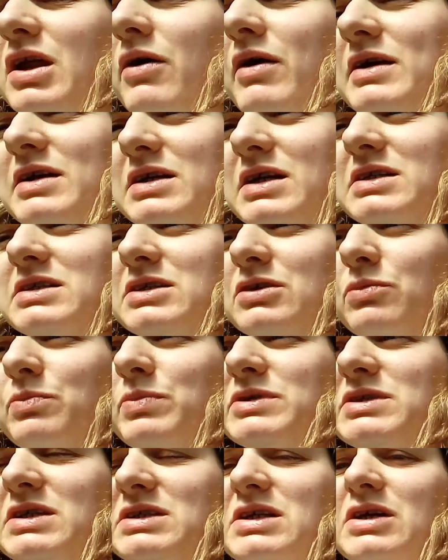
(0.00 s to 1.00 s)
know, it's still
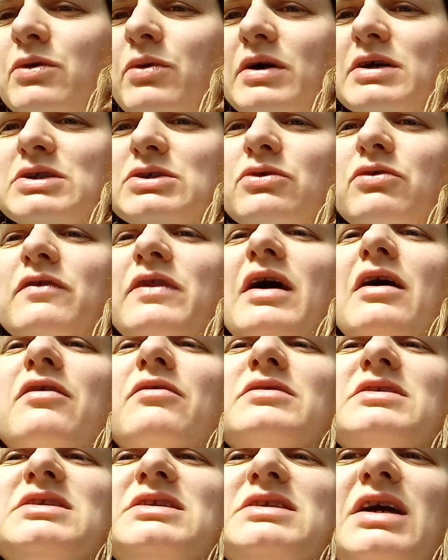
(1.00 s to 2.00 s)
persisting quite sore, and
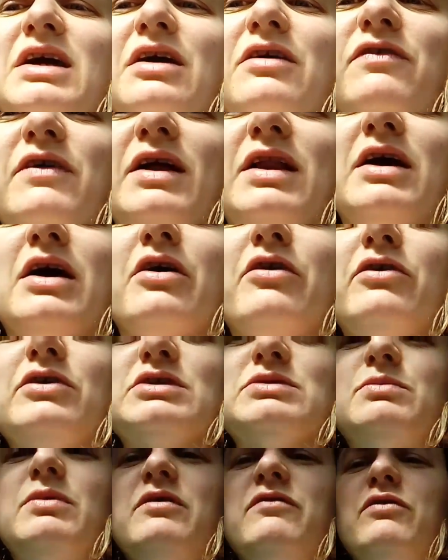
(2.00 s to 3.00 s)
that sick feeling
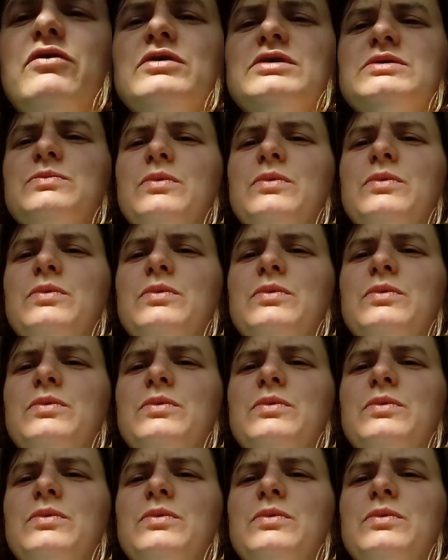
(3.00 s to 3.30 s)
across my voice